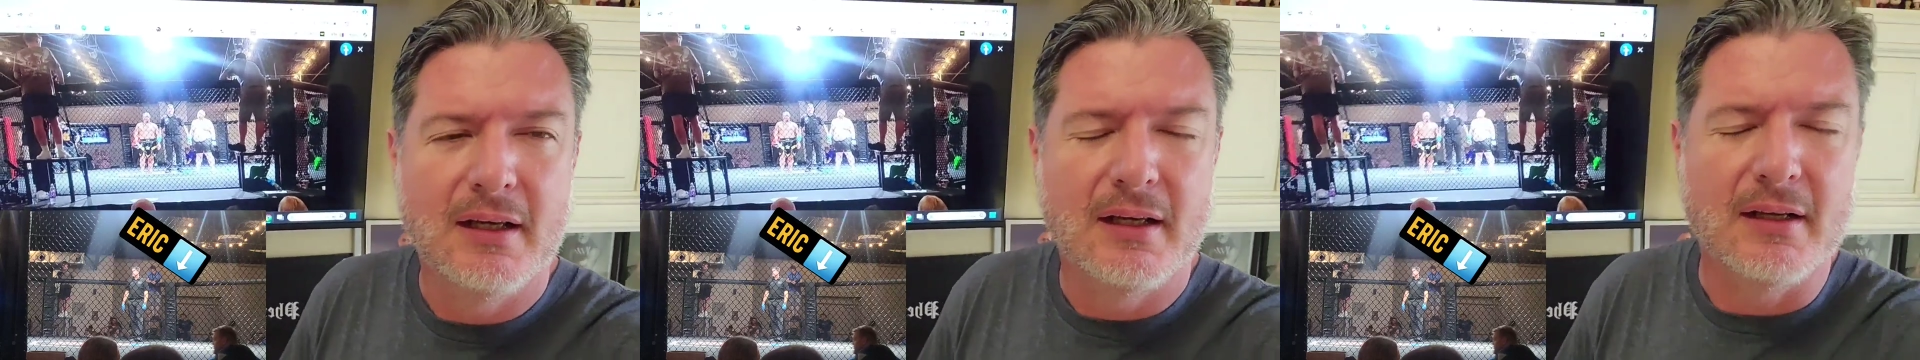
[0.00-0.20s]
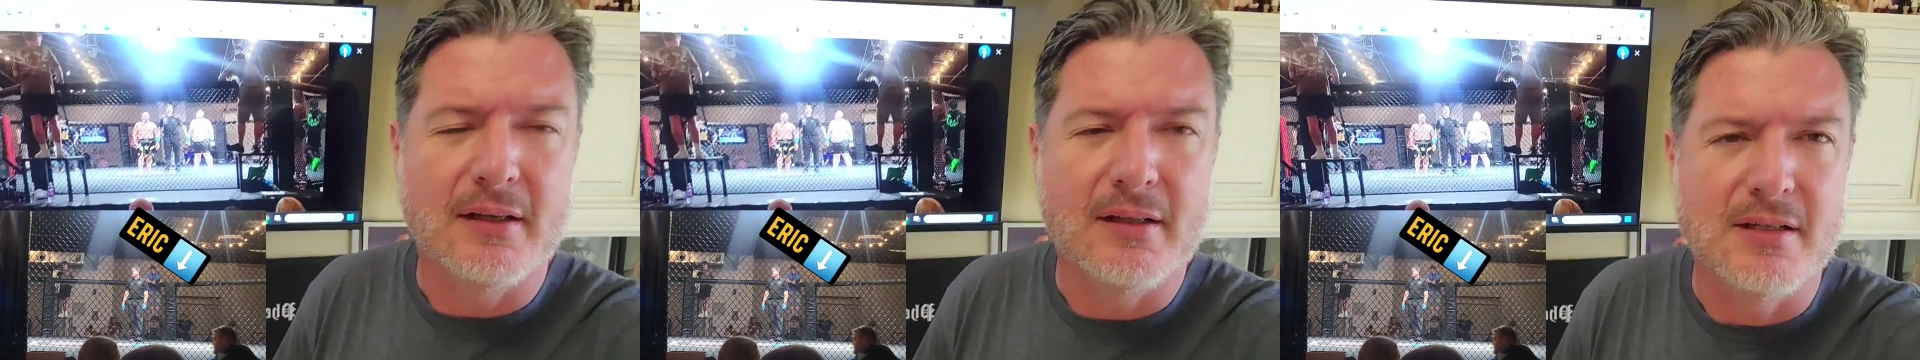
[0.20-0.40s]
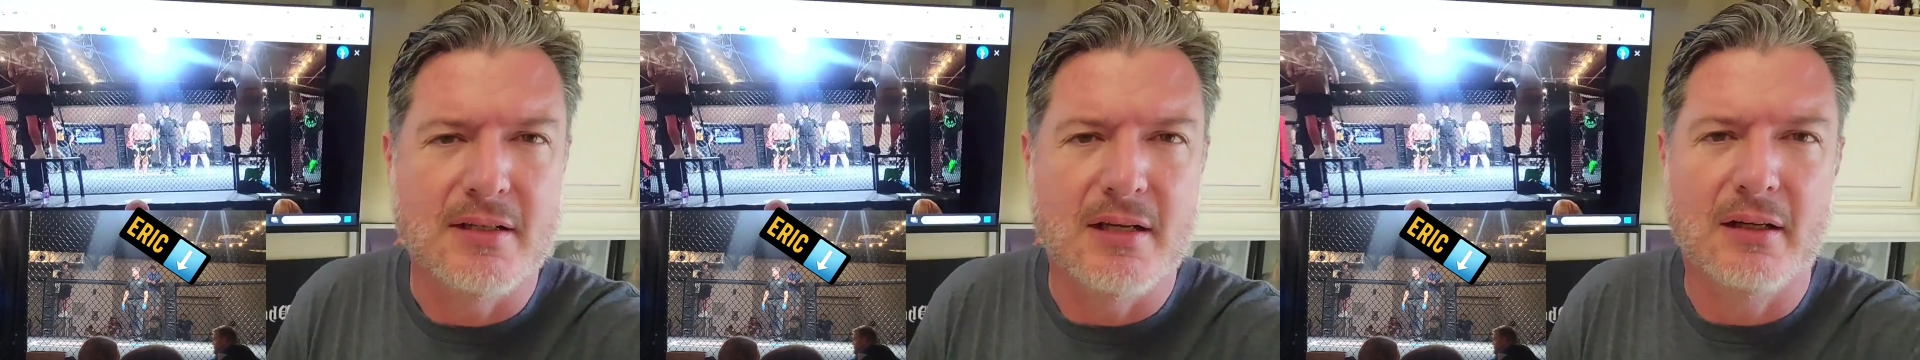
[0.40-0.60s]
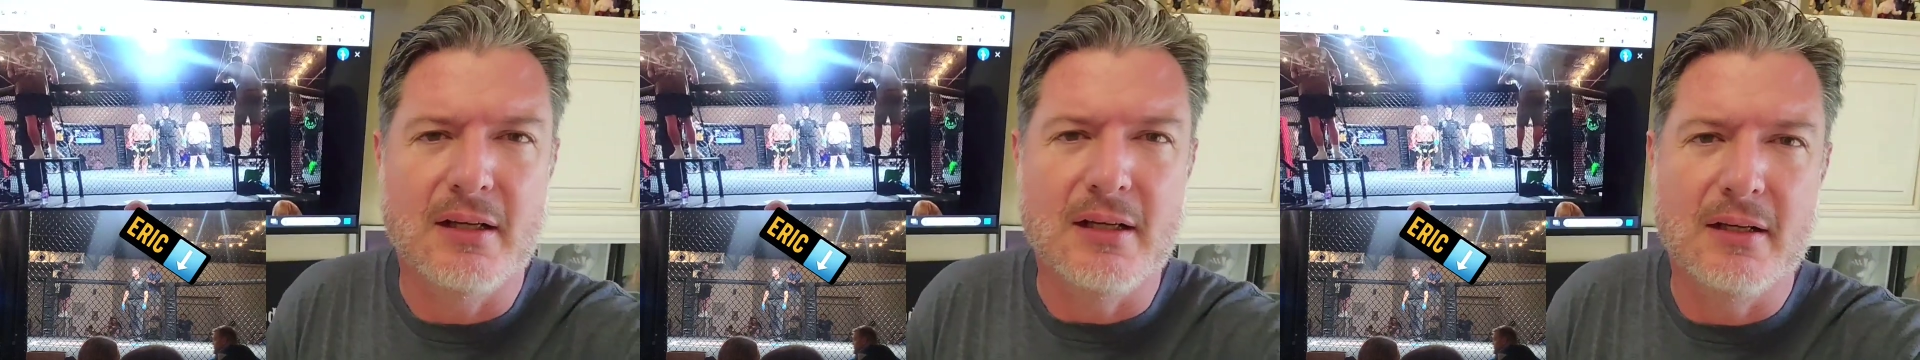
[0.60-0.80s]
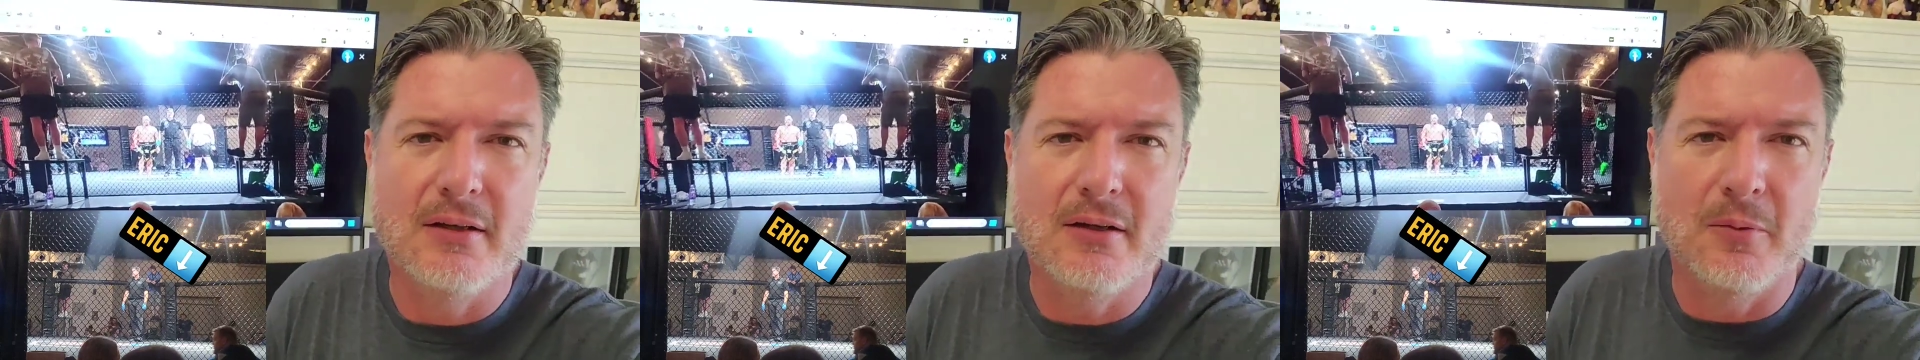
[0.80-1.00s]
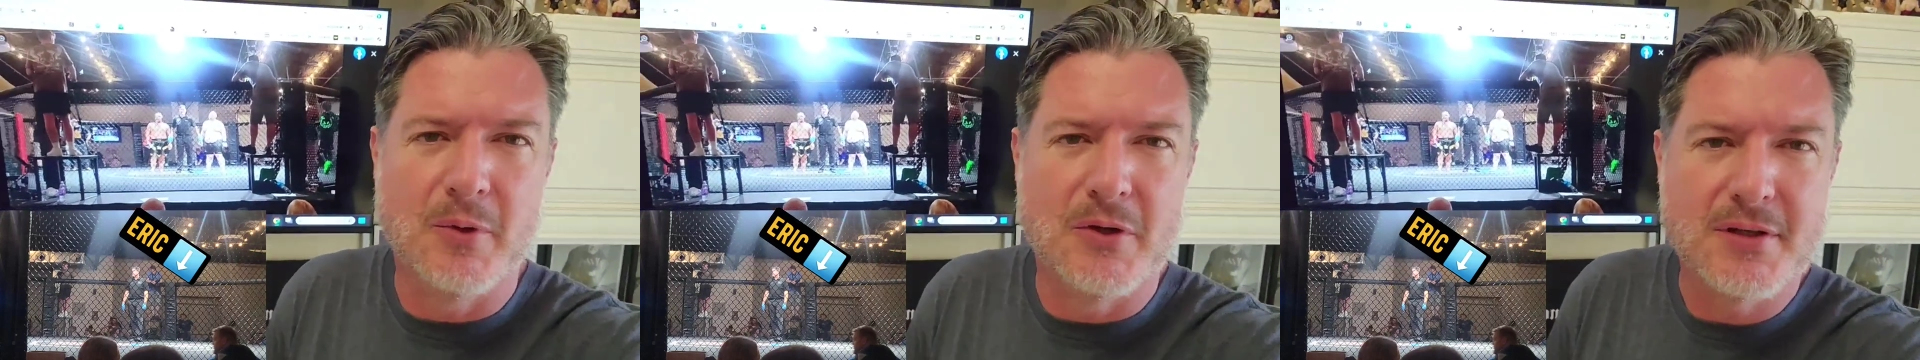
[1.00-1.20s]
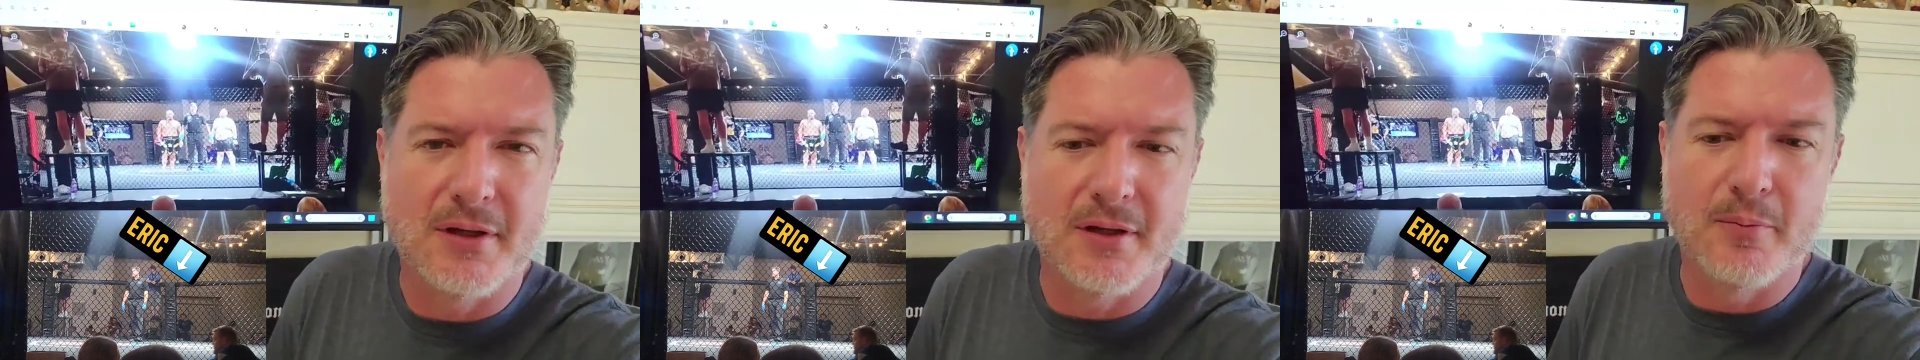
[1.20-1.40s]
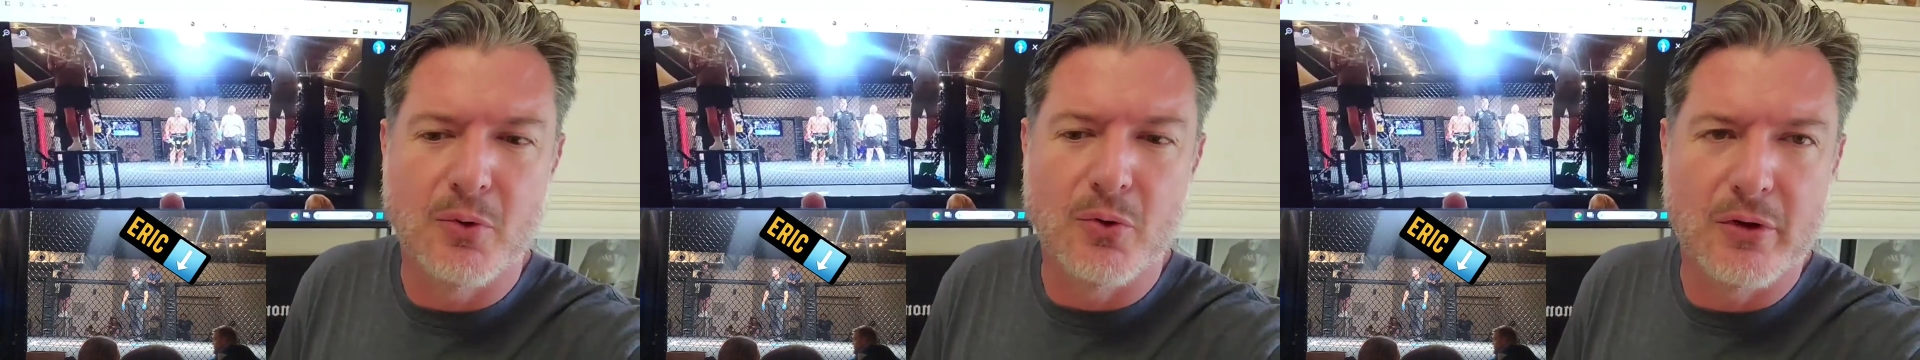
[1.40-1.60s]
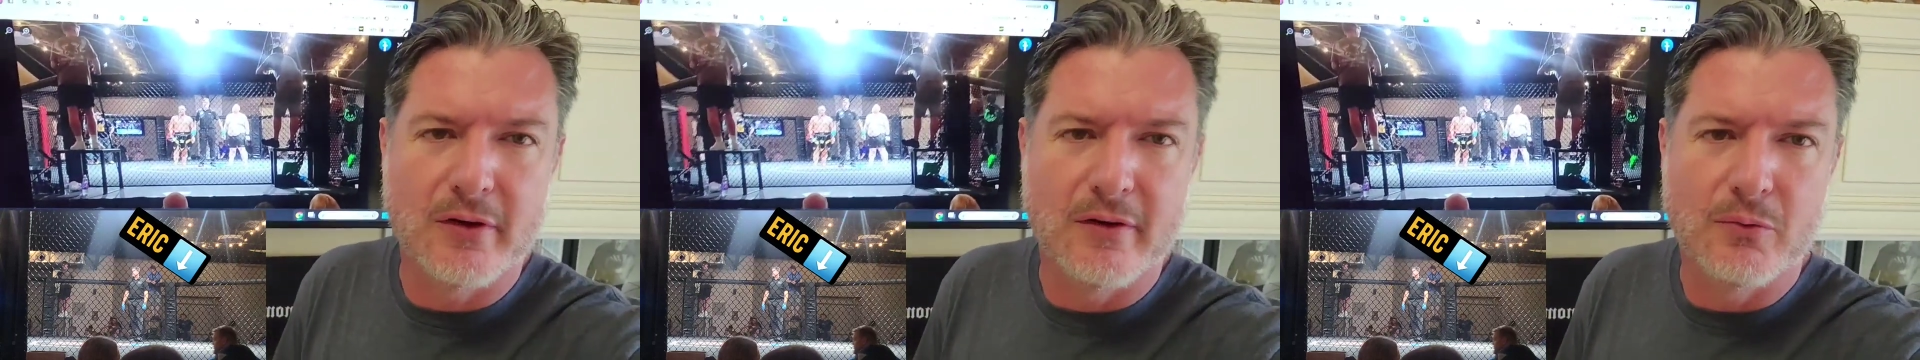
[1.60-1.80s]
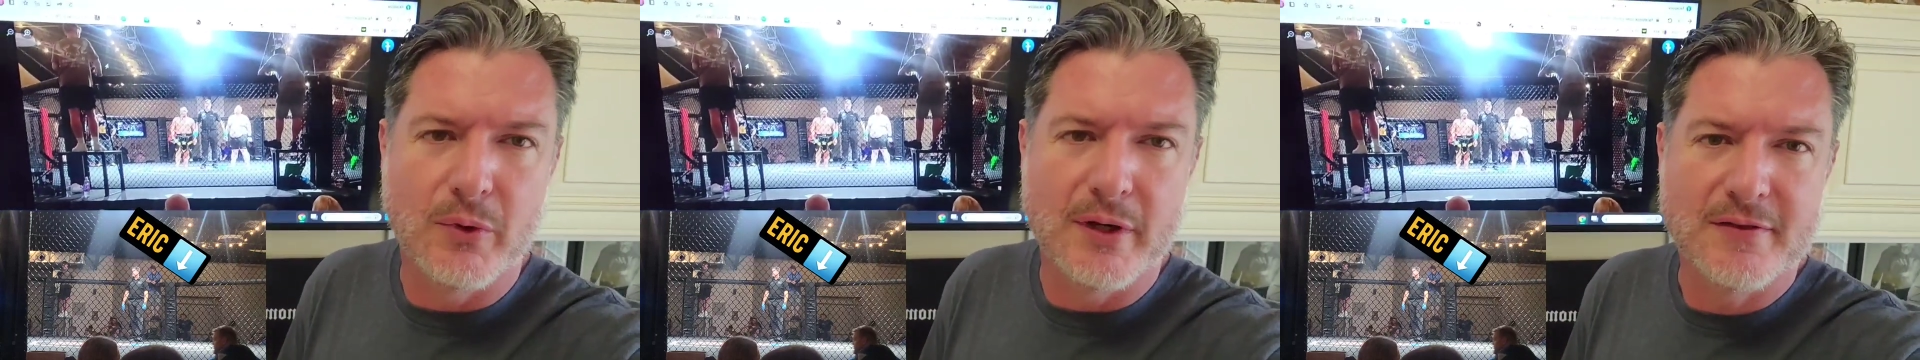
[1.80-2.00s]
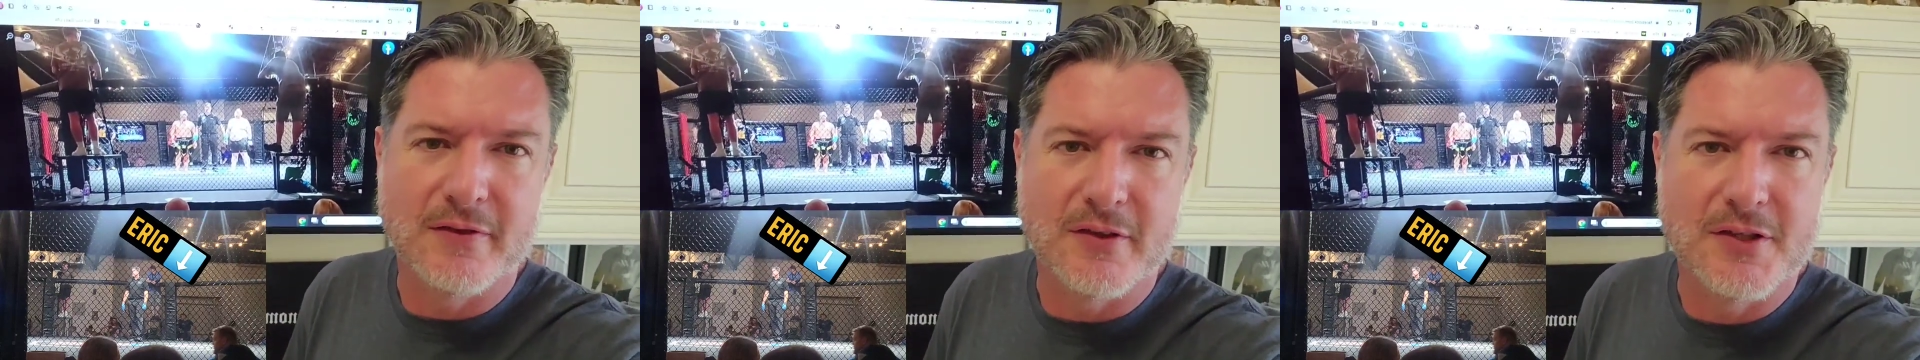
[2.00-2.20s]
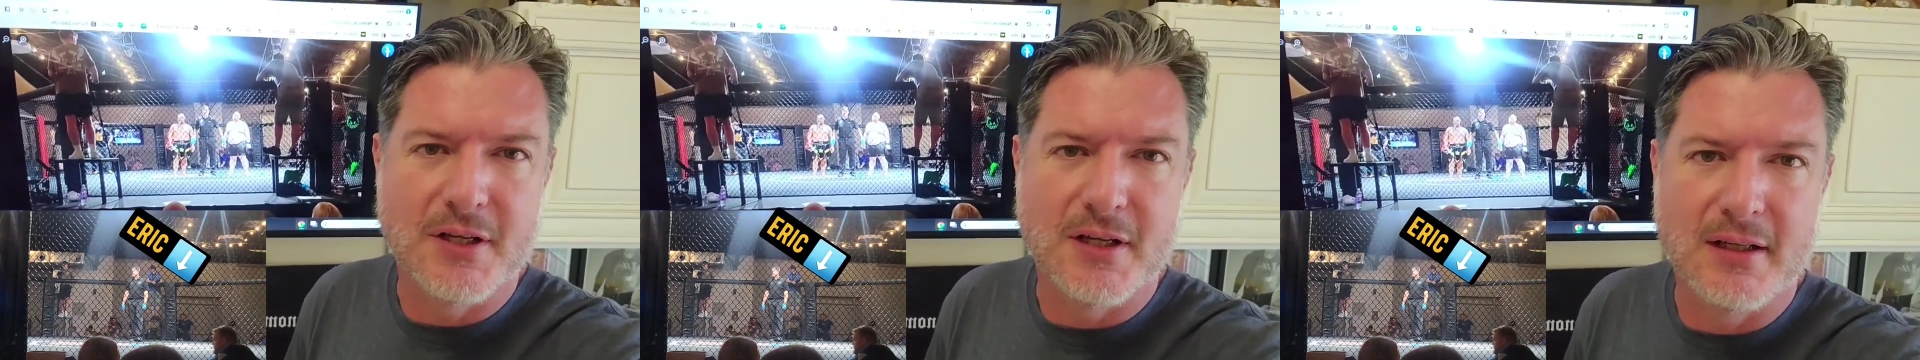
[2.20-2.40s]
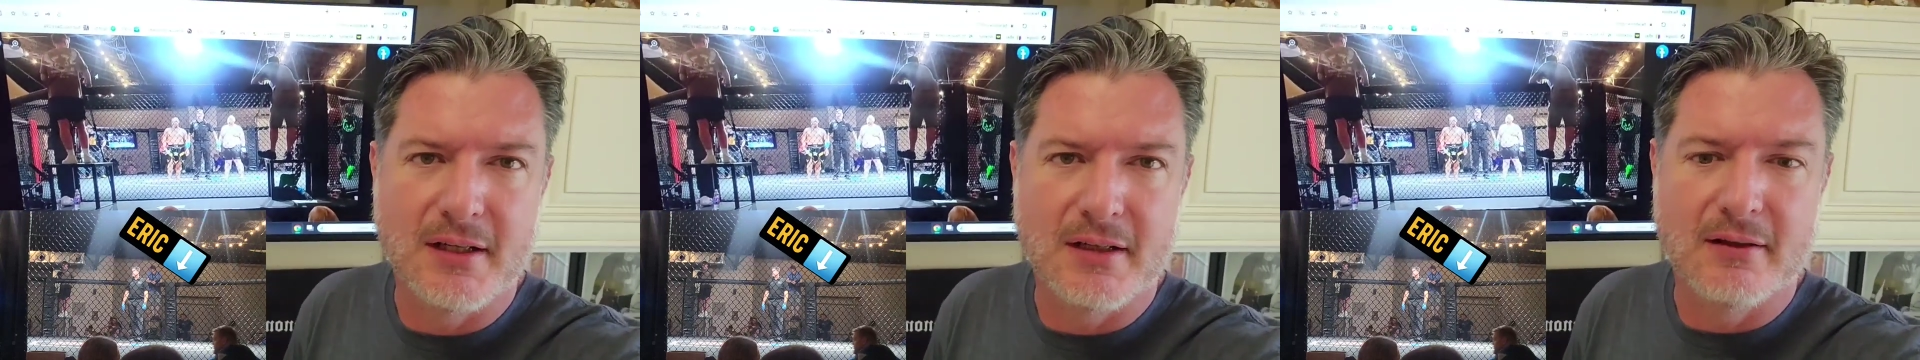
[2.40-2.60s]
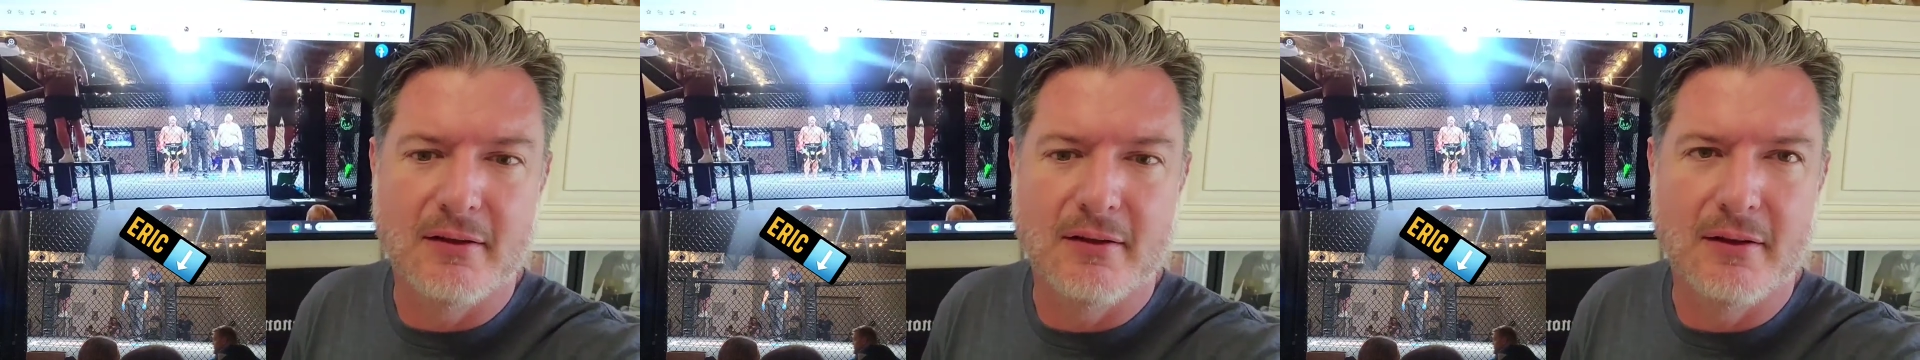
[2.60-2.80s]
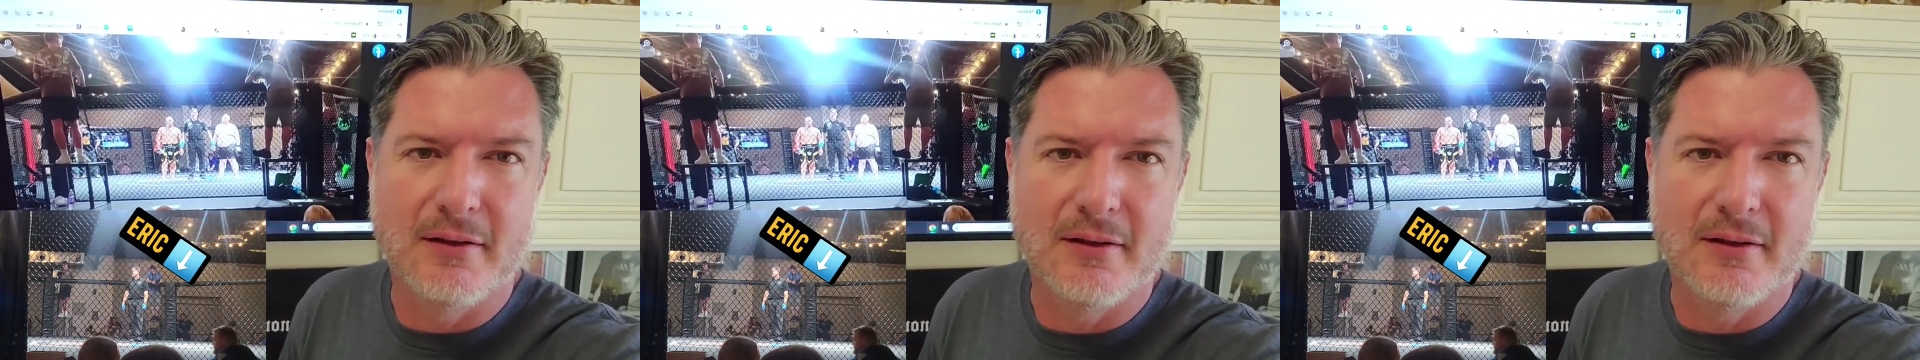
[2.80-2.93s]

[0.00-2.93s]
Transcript: in Kentucky, almost on the border of West Virginia.